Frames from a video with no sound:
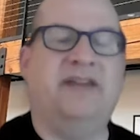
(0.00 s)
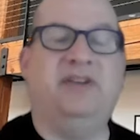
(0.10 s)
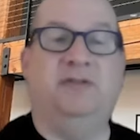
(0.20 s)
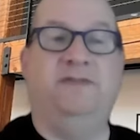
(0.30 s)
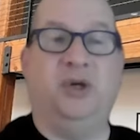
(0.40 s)

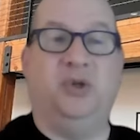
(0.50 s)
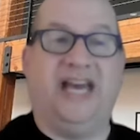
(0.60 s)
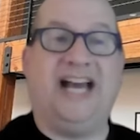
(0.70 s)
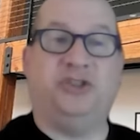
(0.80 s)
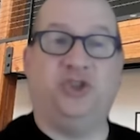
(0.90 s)
Having felt
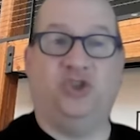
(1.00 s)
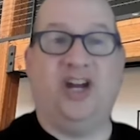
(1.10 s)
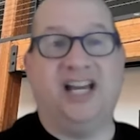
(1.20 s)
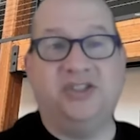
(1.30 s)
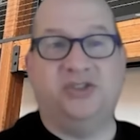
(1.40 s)
that
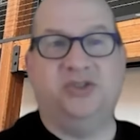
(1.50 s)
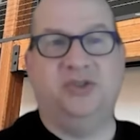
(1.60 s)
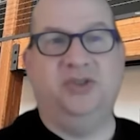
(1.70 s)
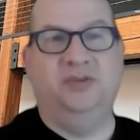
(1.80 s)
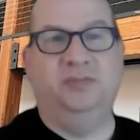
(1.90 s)

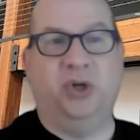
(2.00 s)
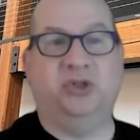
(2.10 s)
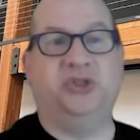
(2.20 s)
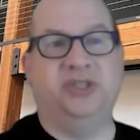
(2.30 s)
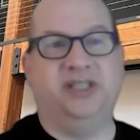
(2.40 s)
stress
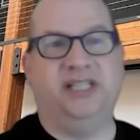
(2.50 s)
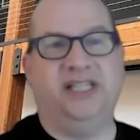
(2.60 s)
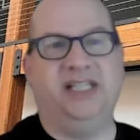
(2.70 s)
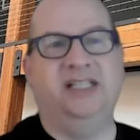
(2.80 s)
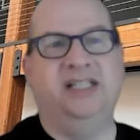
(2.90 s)

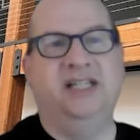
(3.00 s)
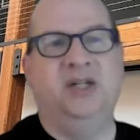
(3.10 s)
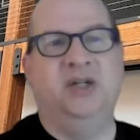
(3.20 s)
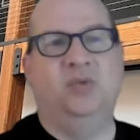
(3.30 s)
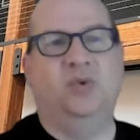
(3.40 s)
personally,
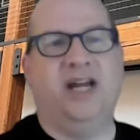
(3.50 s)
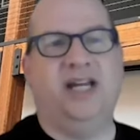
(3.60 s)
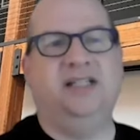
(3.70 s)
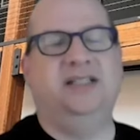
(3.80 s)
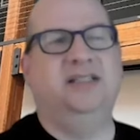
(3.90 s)

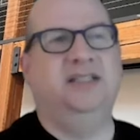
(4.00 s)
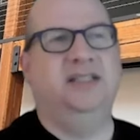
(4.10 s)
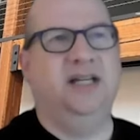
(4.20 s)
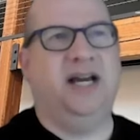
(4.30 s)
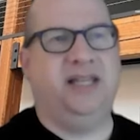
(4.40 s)
right,
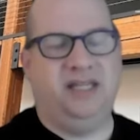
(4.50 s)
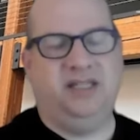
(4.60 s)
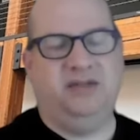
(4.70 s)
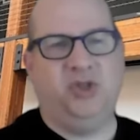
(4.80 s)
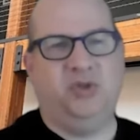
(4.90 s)
I
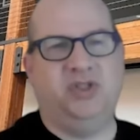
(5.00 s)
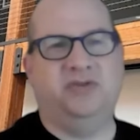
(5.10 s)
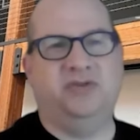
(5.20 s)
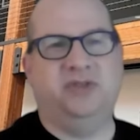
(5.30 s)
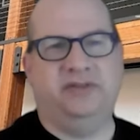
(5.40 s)
think gives you a
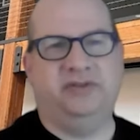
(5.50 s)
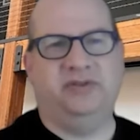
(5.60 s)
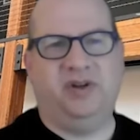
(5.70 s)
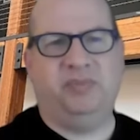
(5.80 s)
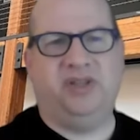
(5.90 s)
different
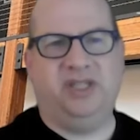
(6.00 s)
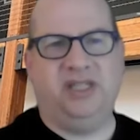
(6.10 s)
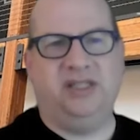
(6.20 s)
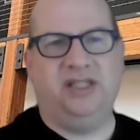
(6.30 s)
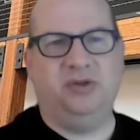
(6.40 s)
level of
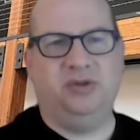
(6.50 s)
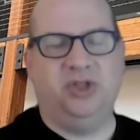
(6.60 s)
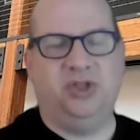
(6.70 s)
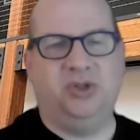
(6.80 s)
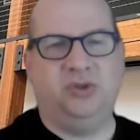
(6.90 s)
empathy than you
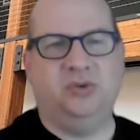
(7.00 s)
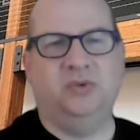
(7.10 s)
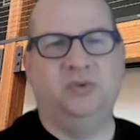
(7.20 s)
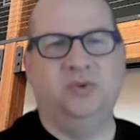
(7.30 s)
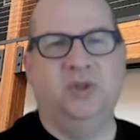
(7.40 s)
do
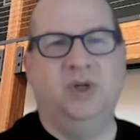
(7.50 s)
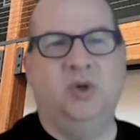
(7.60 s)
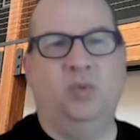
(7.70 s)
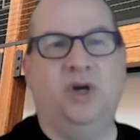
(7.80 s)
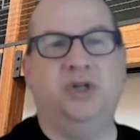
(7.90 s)

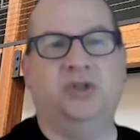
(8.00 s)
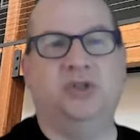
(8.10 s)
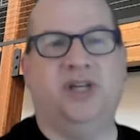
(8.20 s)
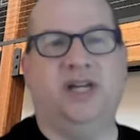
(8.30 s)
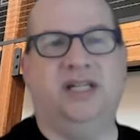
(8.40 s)
when you're
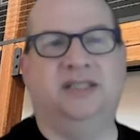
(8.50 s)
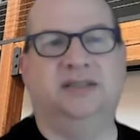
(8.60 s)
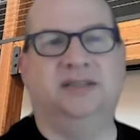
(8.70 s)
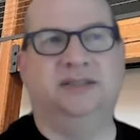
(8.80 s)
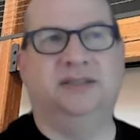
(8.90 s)
just
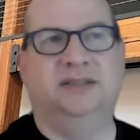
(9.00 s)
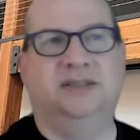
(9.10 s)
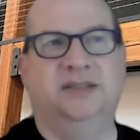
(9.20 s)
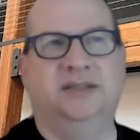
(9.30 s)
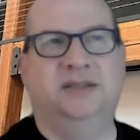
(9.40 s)

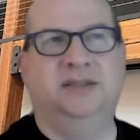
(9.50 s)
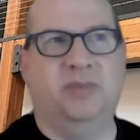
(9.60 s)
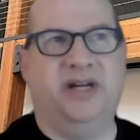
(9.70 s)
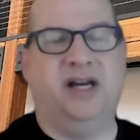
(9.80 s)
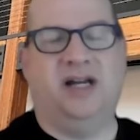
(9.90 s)

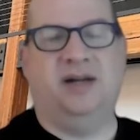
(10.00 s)
oh my